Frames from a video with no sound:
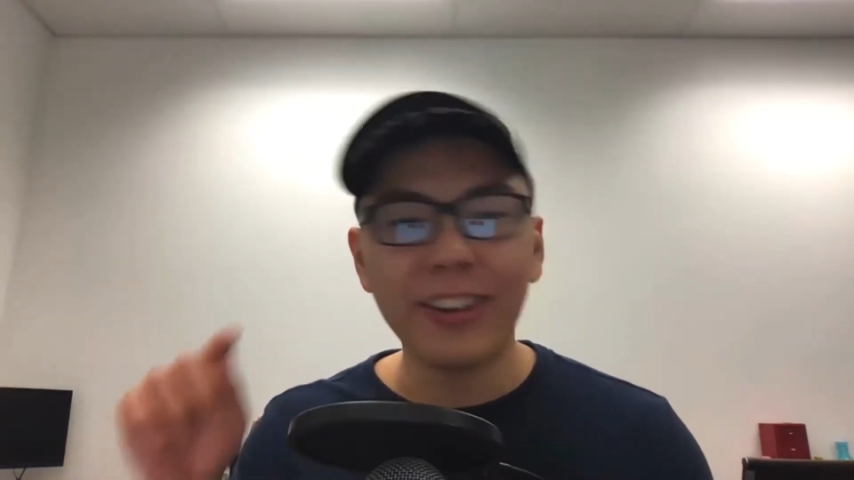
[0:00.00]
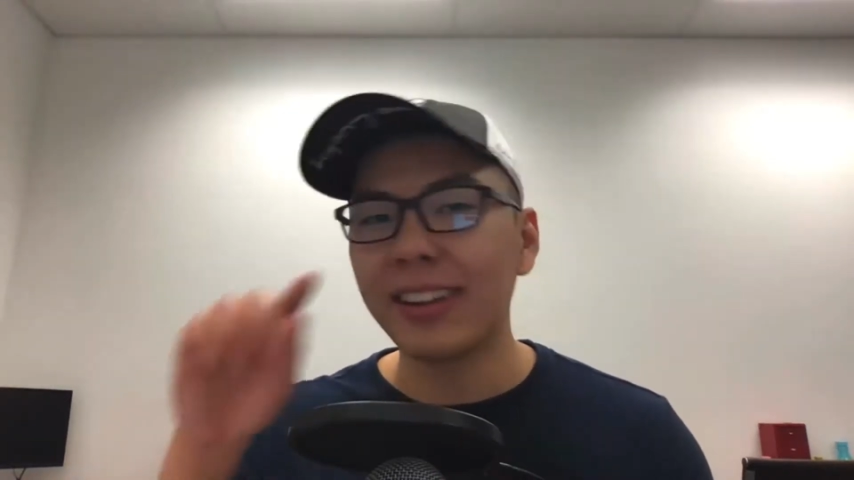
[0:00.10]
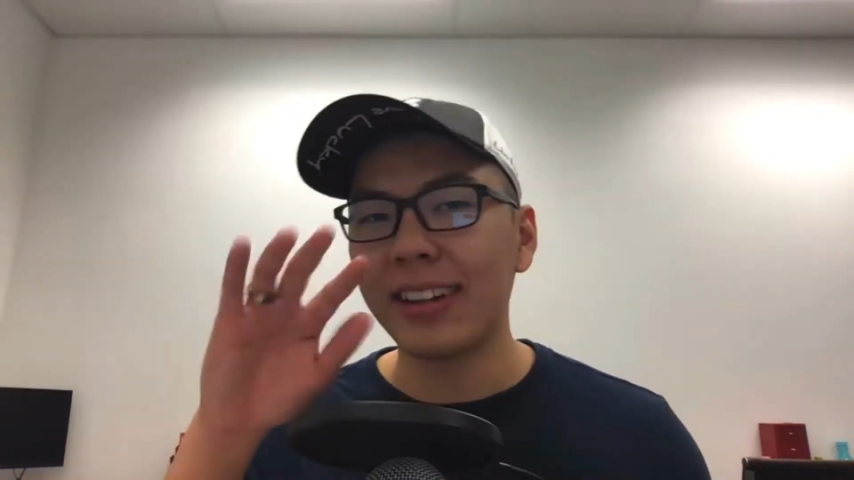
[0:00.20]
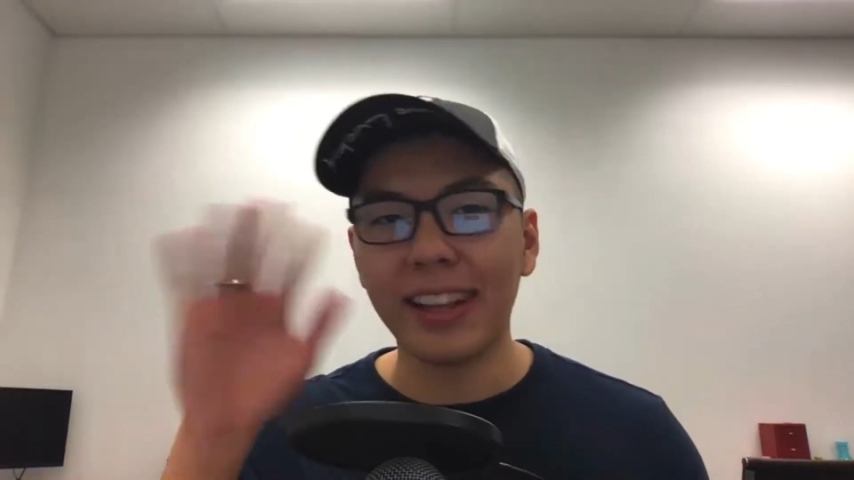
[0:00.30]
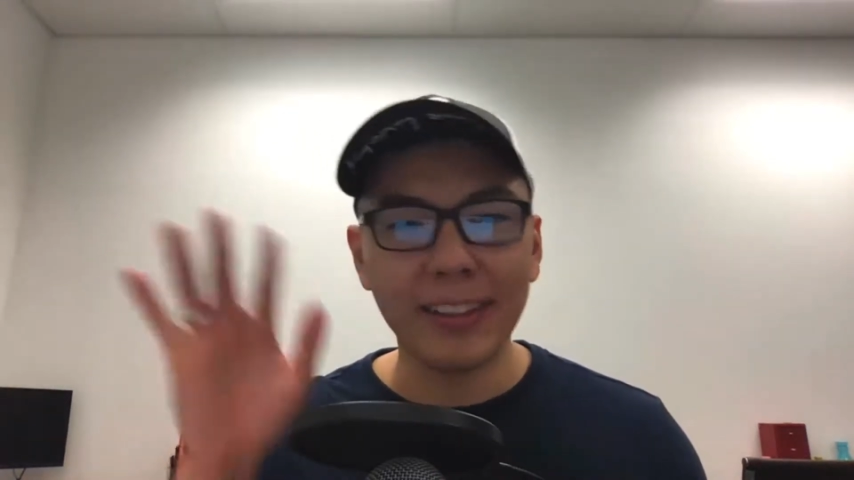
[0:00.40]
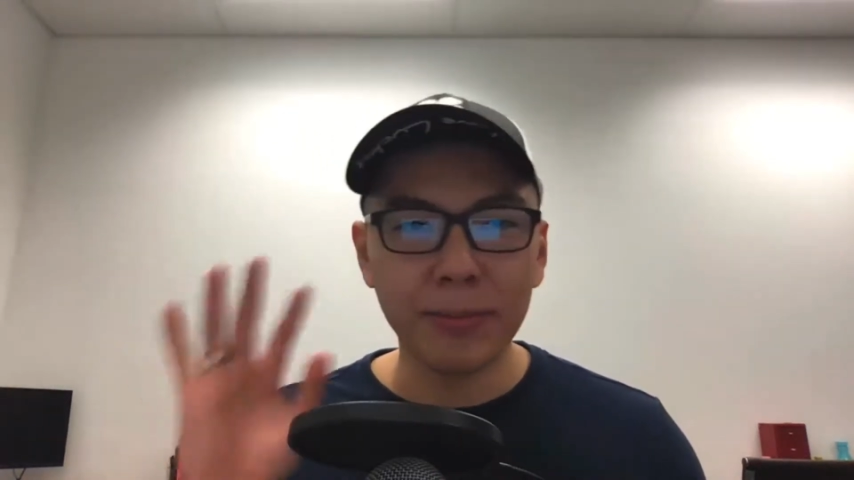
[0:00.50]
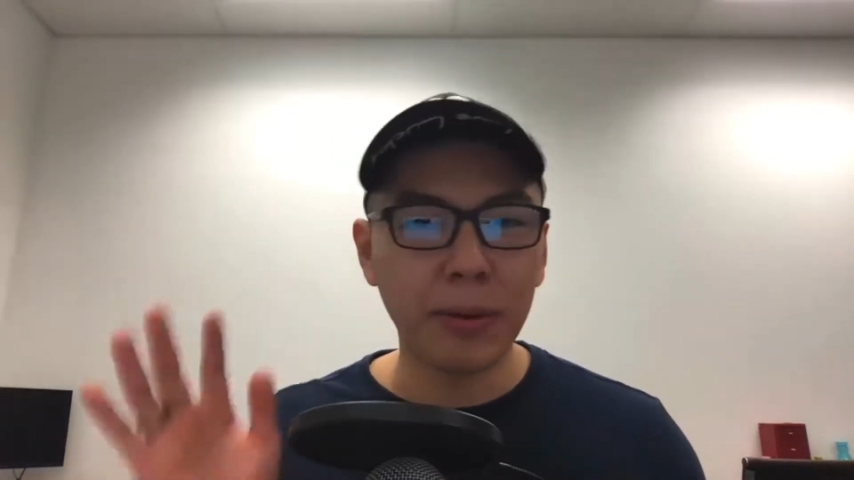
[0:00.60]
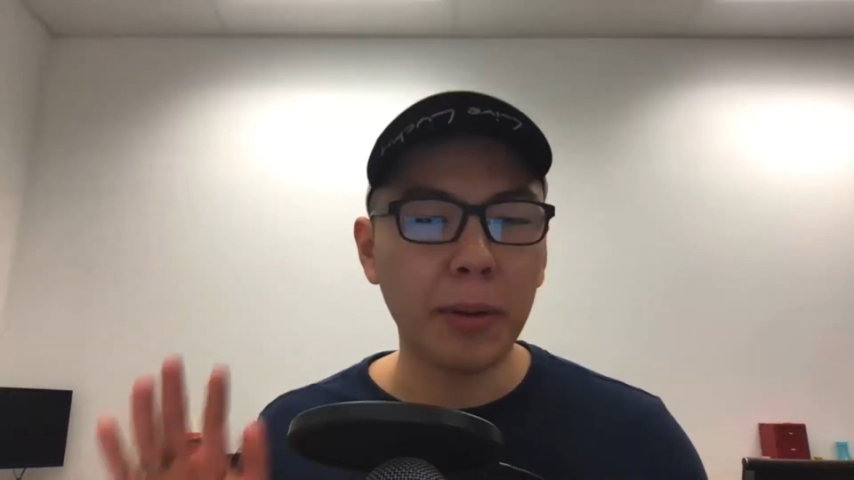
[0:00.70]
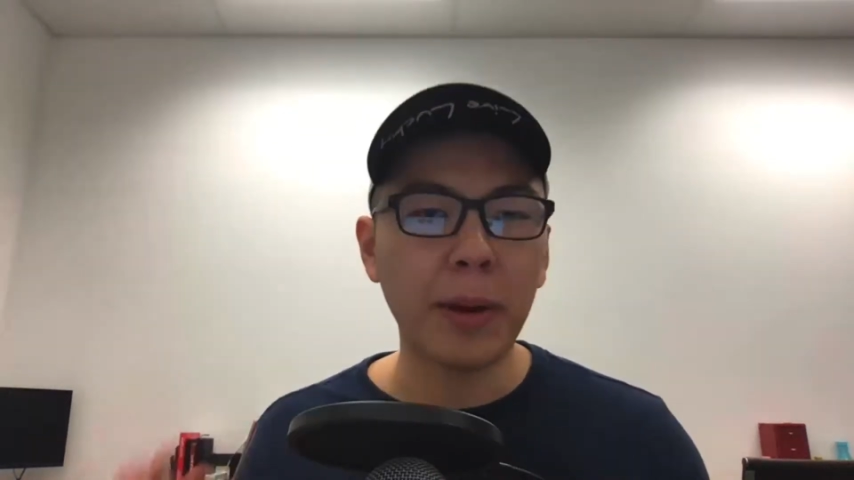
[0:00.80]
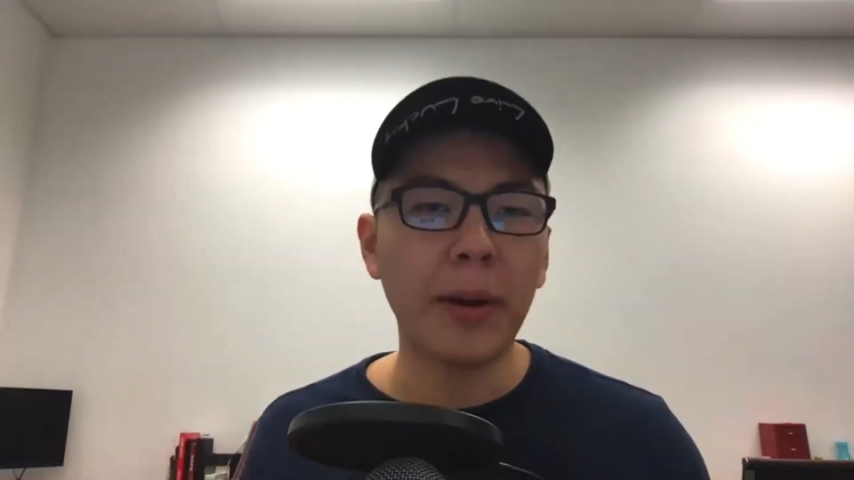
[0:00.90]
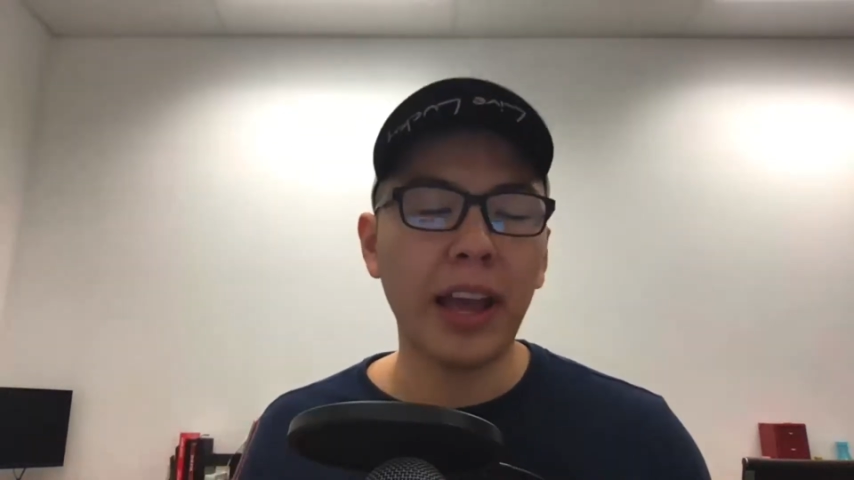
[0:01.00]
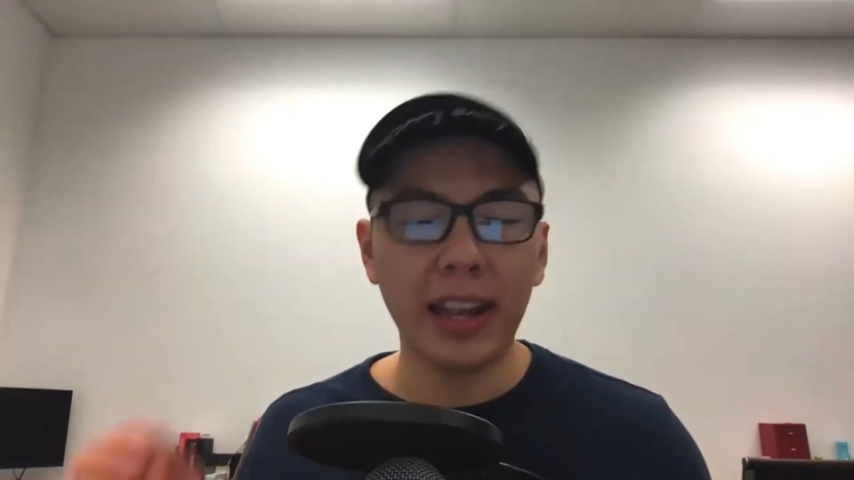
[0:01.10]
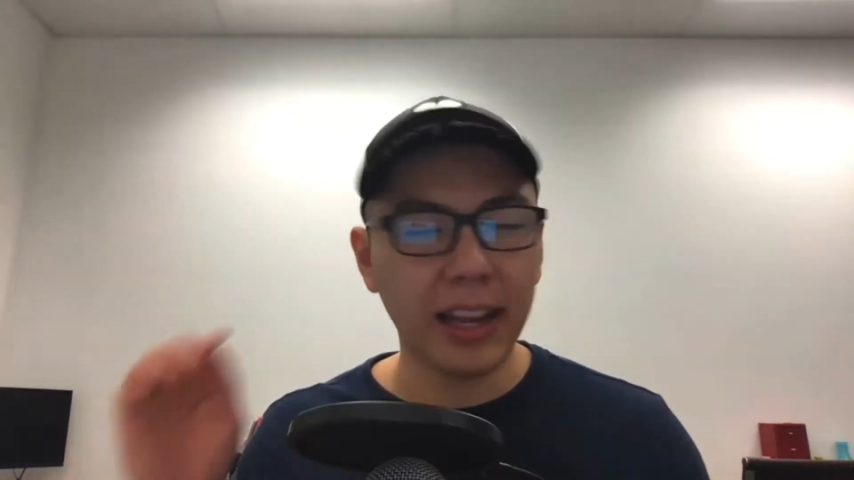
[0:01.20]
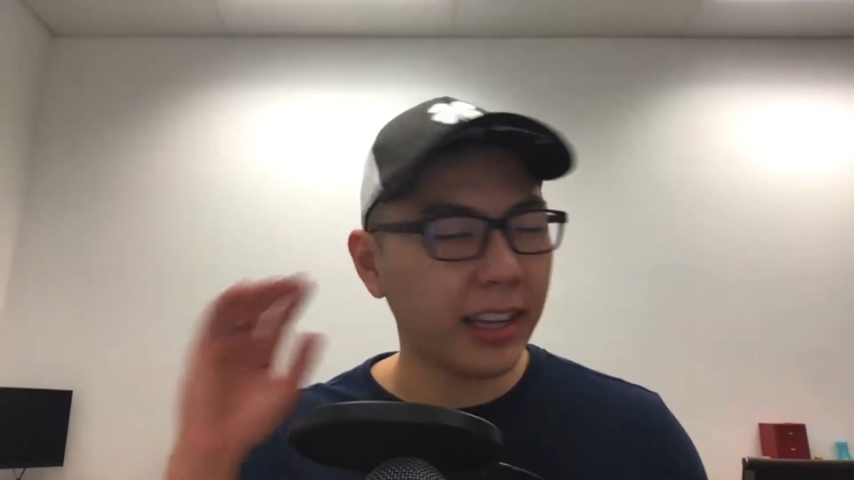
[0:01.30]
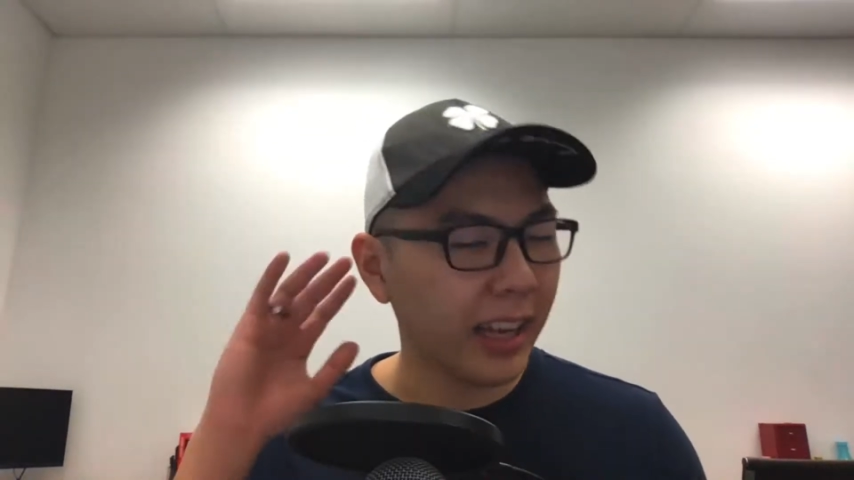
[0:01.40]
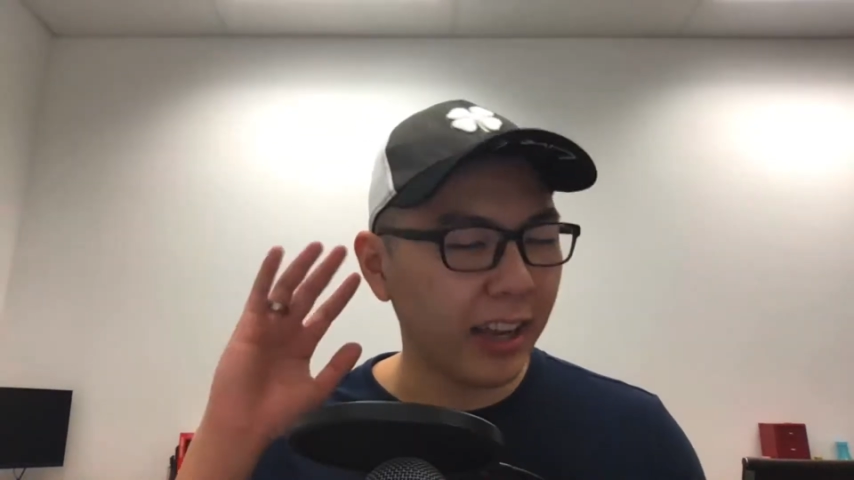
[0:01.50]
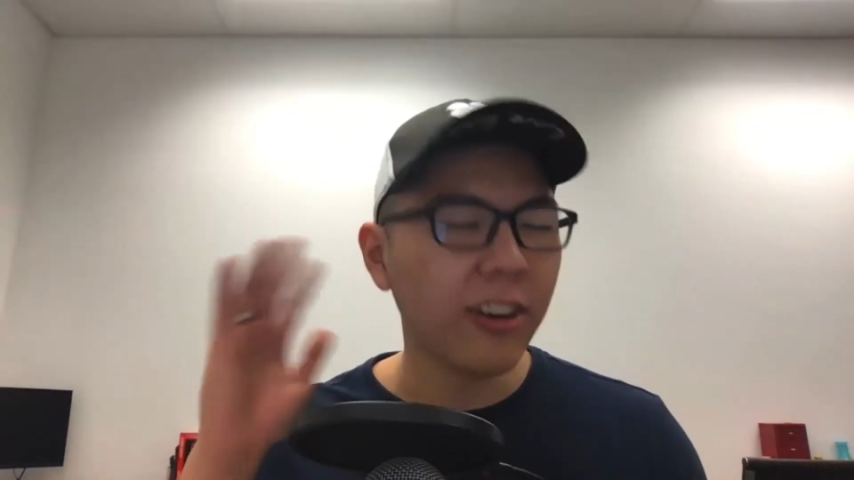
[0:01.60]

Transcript: It's like and I can like,